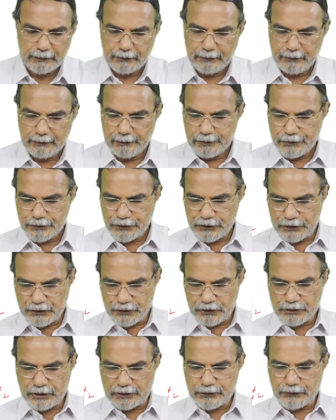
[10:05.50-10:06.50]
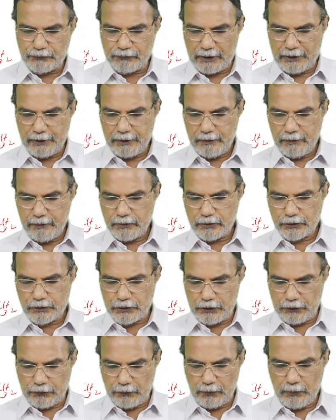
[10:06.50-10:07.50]
C6H5,
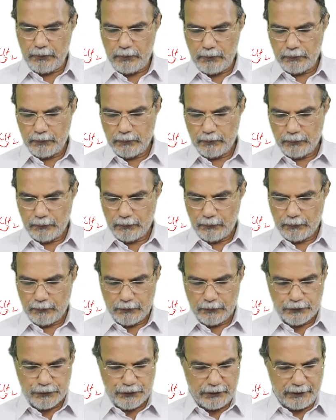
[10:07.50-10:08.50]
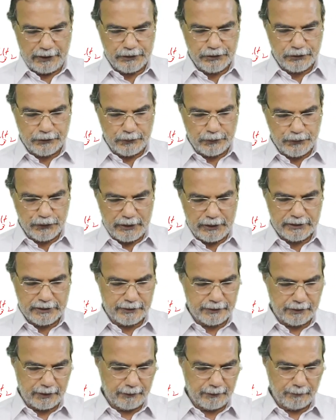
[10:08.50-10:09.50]
CO, CH2,
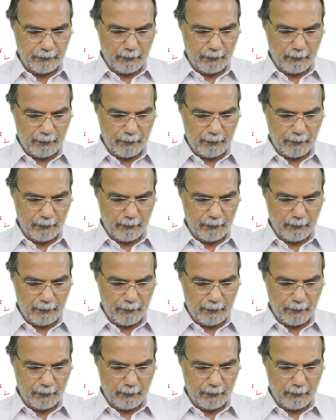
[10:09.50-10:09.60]
CH3.